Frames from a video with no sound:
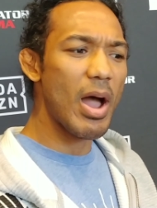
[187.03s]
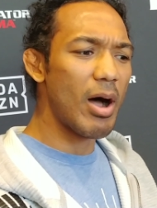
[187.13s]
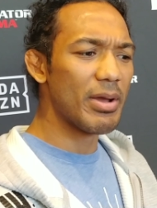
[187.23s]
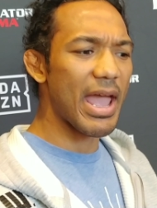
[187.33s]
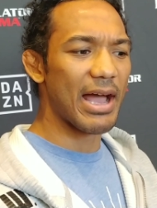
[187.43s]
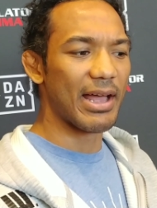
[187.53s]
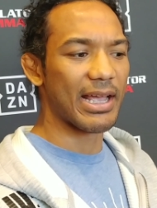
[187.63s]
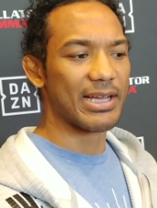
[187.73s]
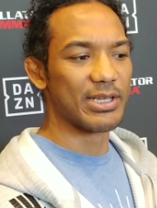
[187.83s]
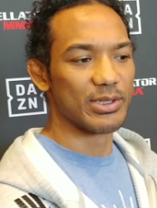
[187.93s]
Oh yeah,
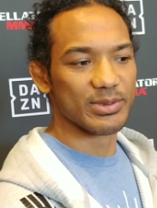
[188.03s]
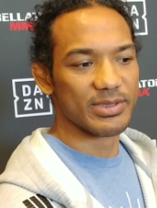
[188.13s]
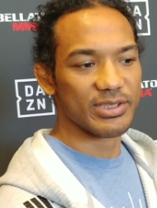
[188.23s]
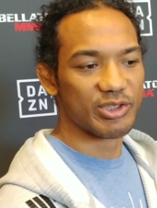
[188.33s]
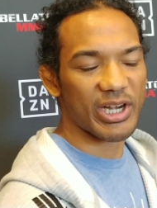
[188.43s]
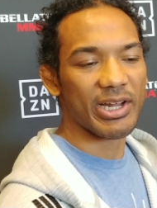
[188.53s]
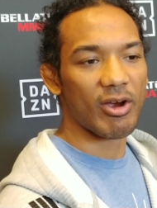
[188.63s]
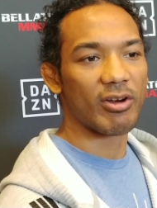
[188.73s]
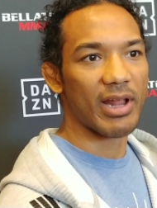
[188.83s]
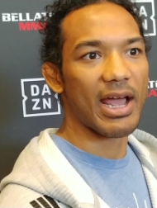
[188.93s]
like training
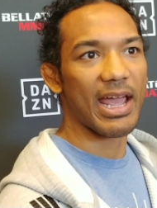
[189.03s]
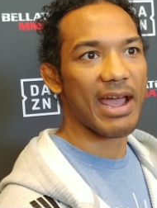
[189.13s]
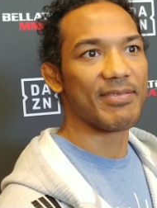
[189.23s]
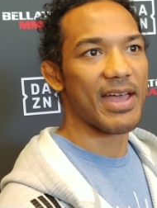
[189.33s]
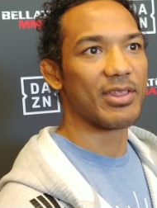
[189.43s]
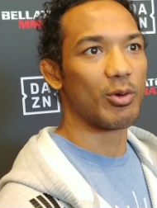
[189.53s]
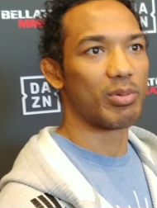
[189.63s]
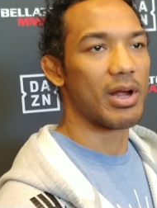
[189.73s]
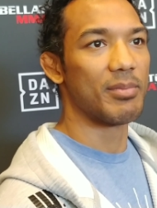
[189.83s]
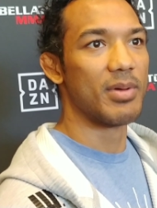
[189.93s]
hard, I have that, no
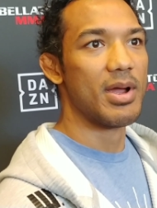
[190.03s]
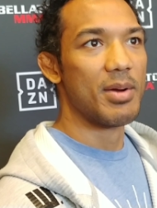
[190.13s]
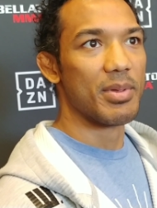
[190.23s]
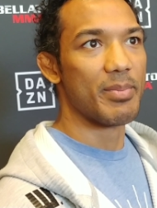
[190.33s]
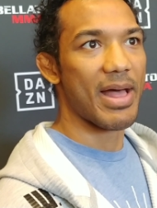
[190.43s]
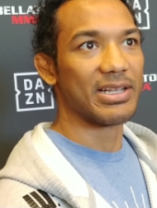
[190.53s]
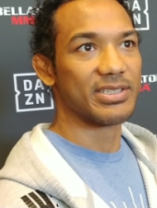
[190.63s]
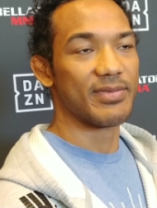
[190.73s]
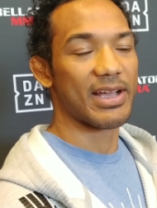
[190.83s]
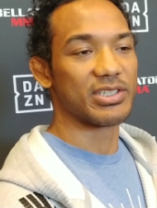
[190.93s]
problem. The
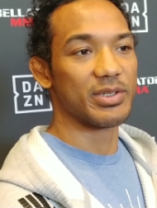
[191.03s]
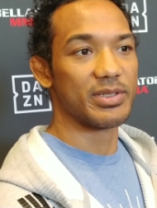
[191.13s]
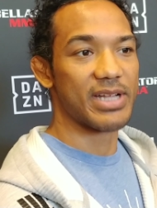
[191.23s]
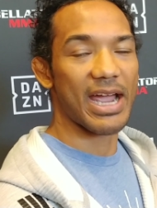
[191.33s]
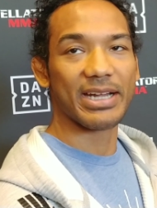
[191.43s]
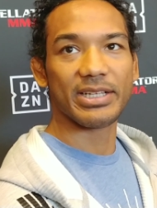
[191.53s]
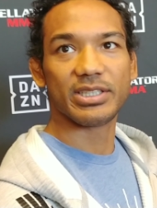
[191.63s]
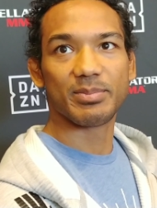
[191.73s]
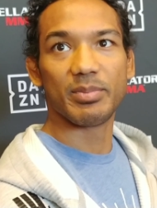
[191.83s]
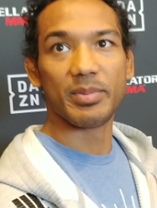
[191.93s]
balance of actually dieting,
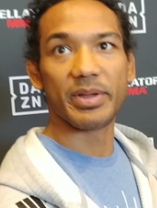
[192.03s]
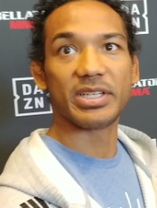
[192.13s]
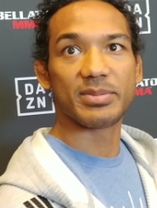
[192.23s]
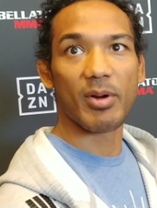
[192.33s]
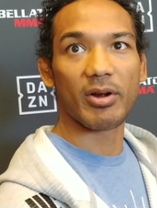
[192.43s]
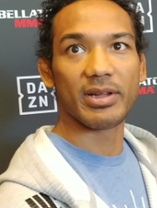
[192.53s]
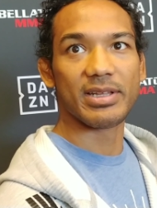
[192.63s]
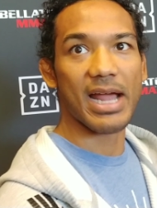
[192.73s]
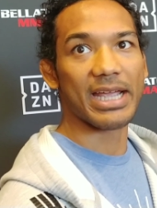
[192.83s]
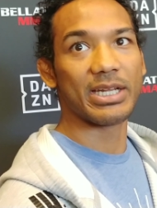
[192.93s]
being smart
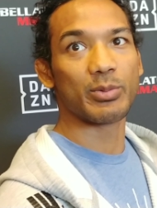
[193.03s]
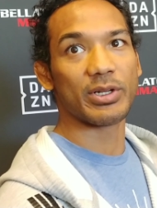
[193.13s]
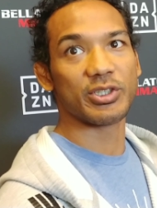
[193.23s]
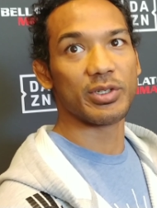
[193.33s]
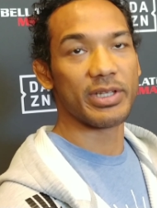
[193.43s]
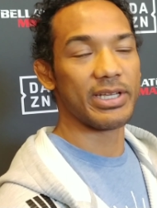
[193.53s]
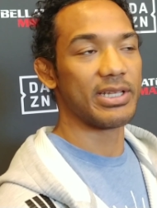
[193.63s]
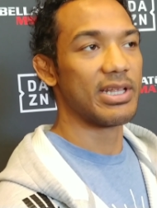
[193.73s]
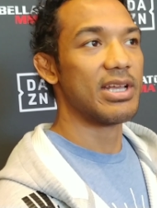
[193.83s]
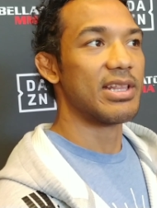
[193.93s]
and dieting when I shouldn't
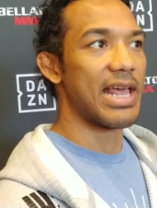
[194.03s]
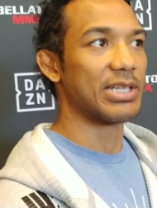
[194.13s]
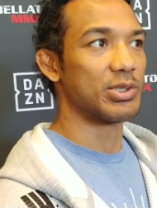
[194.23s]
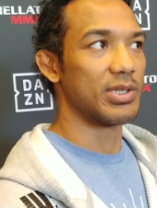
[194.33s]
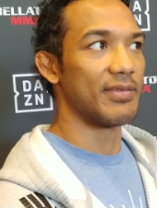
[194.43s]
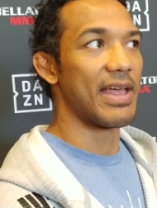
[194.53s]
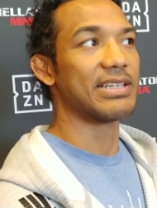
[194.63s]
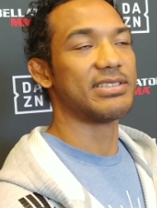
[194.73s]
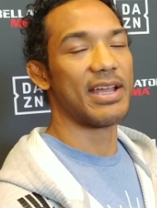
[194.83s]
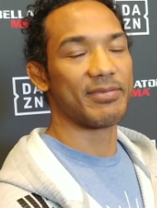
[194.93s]
eat, that stuff,
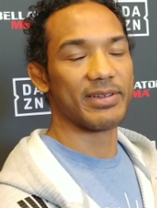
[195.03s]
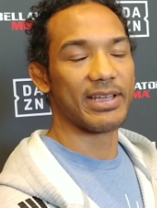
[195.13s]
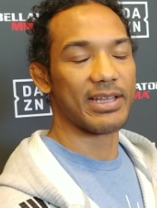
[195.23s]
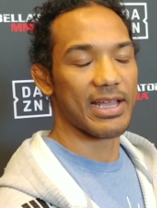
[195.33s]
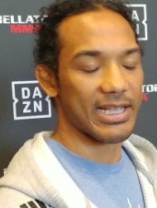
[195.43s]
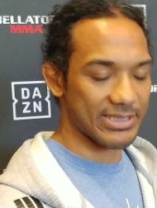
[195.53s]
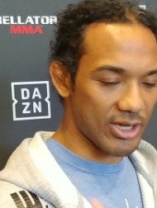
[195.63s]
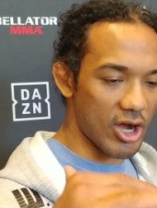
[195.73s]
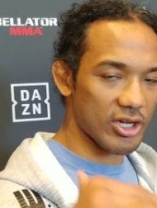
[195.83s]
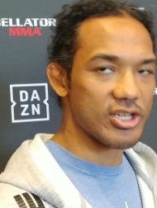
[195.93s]
that's definitely has
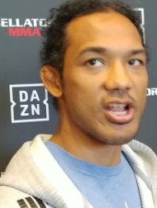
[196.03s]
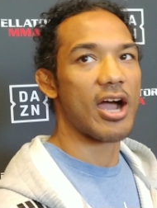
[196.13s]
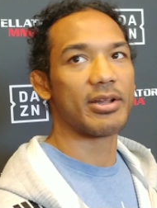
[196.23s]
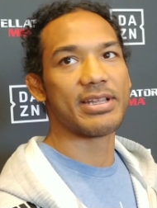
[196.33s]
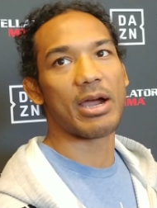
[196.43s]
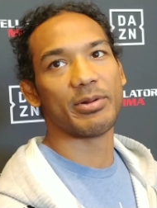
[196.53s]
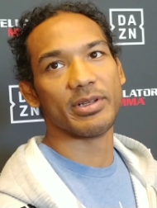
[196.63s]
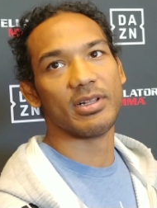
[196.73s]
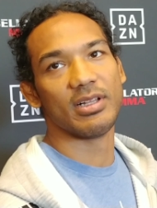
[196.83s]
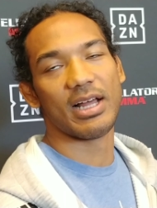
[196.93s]
gone
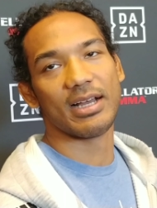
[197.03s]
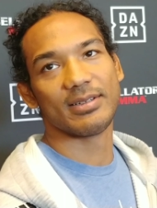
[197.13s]
downhill a lot.